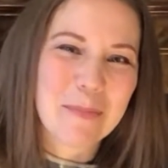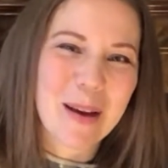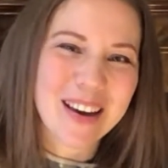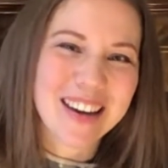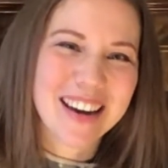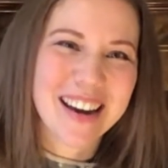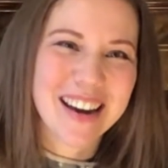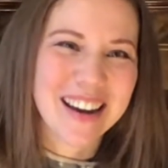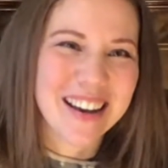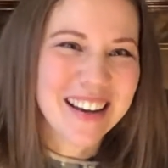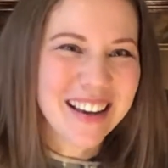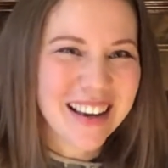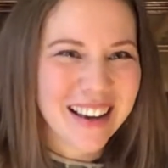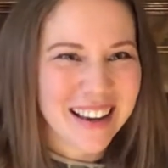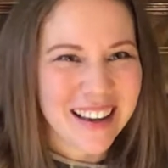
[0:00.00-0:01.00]
Becky here.
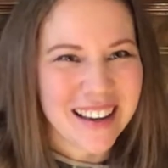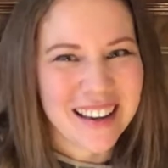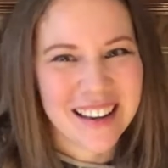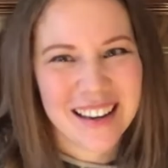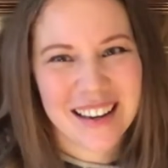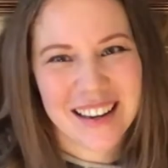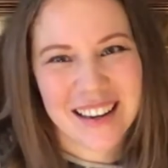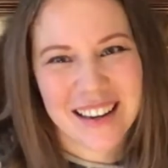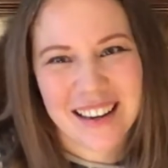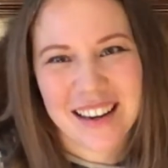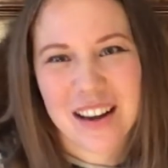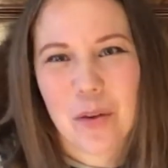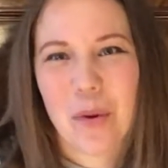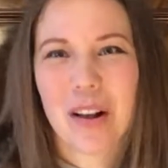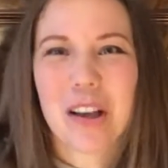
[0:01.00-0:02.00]

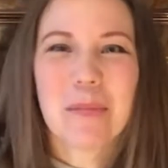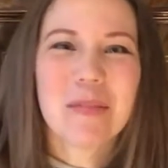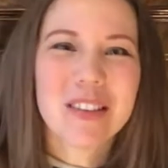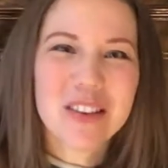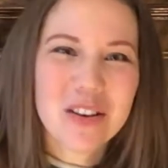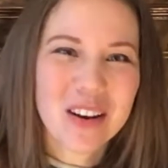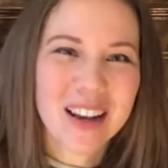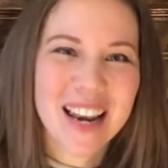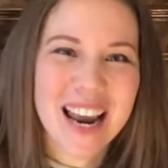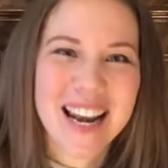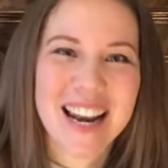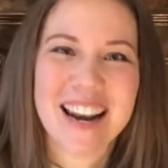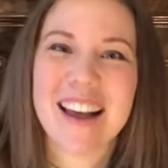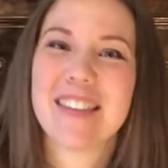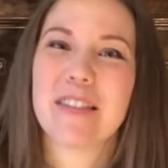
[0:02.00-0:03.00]
Welcome to
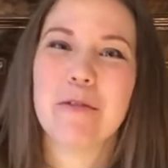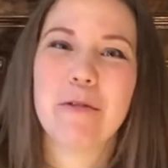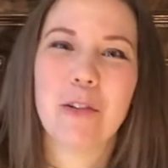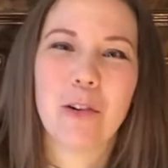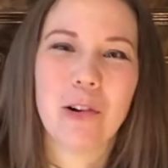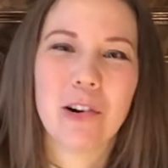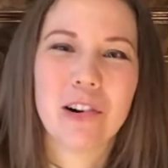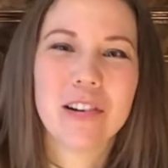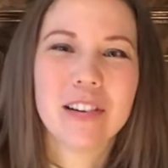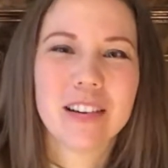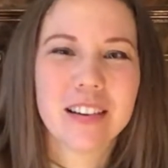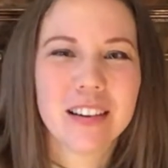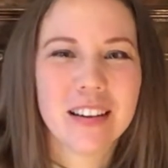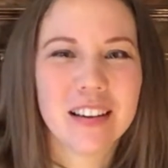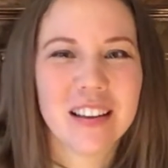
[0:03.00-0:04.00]
Ukulele Lesson 4.
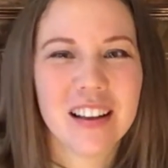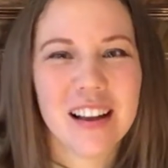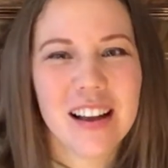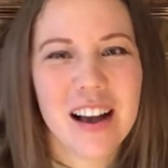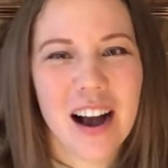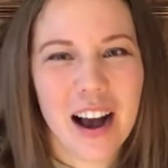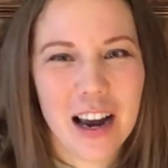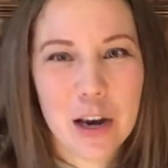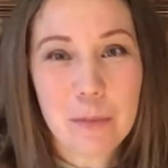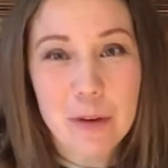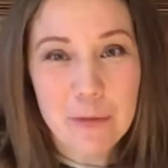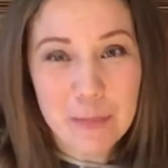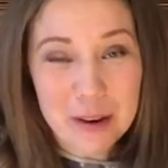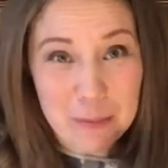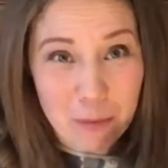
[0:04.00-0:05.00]
I hope
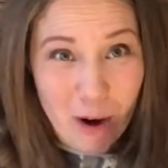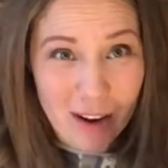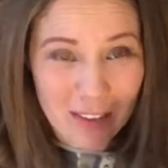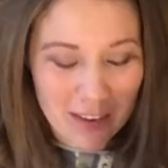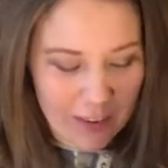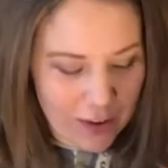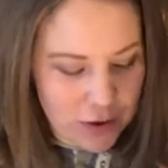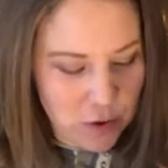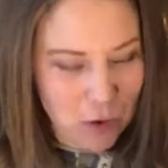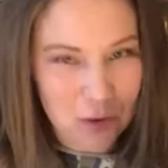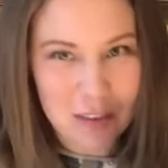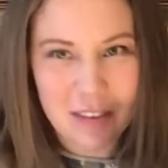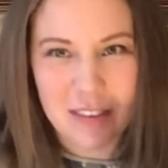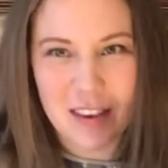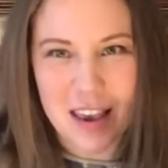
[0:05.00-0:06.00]
you've been practicing your
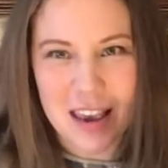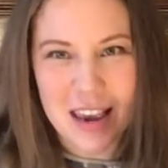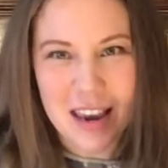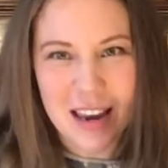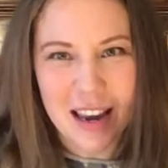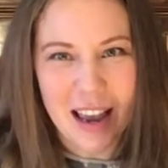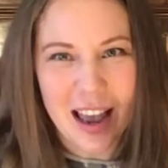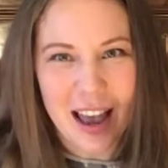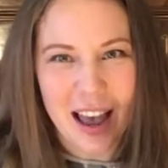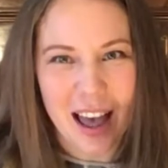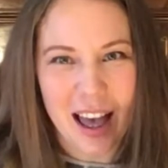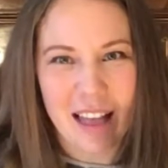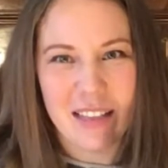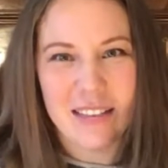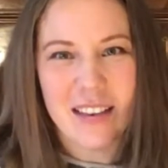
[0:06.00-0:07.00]
C
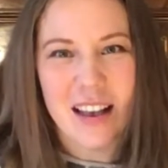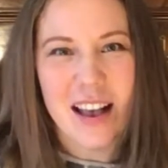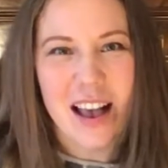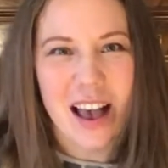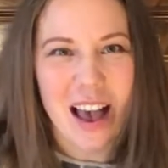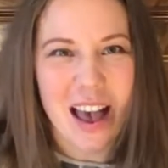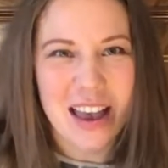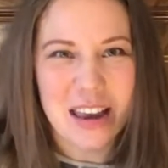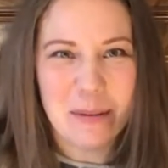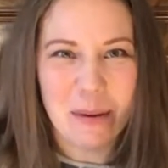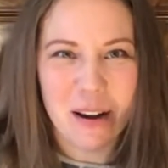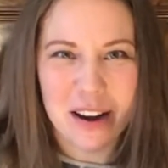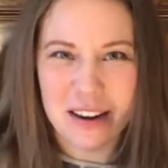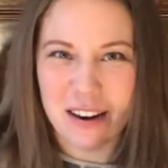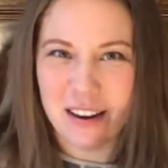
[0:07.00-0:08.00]
and A
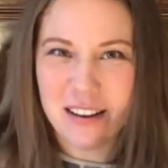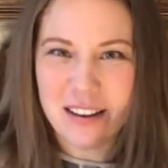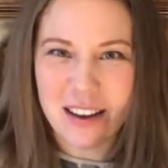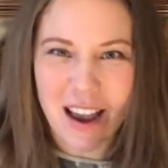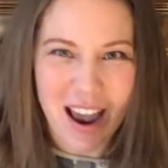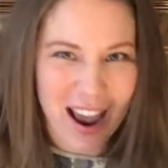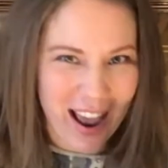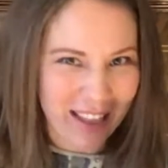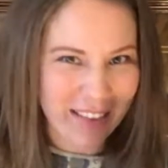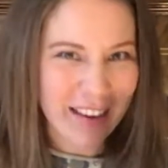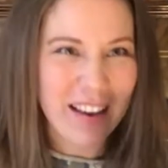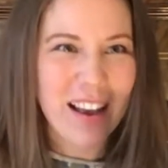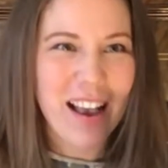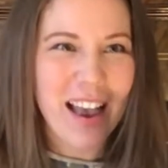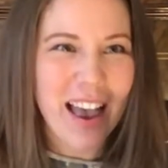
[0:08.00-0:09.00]
minor
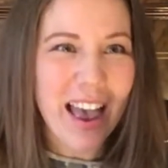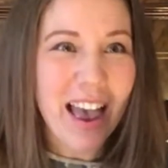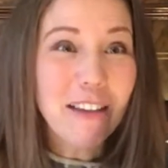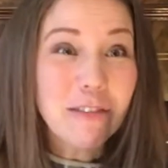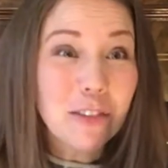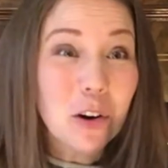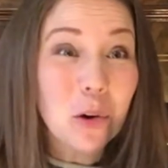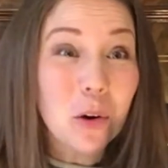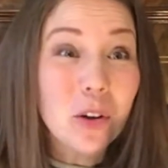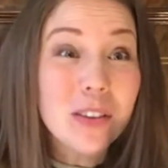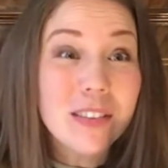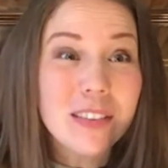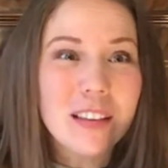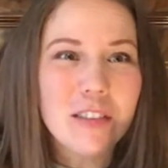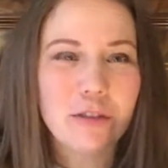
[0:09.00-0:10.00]
and F
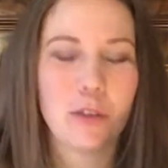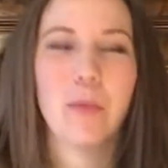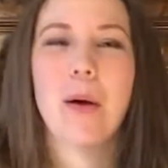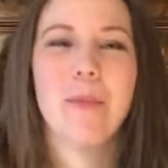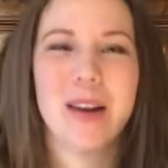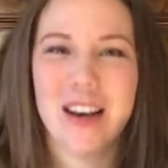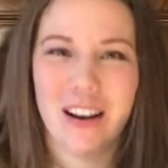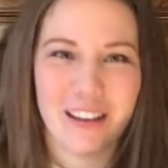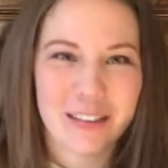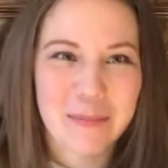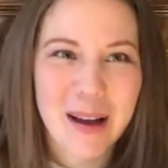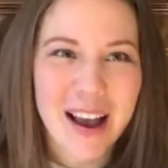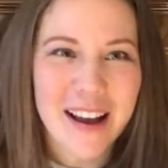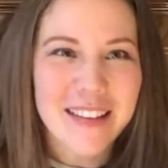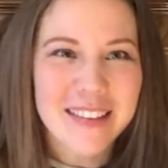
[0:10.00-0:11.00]
chords from when we last
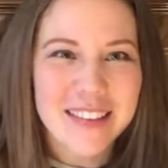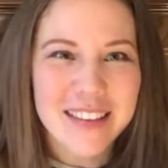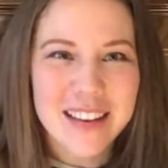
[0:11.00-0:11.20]
met.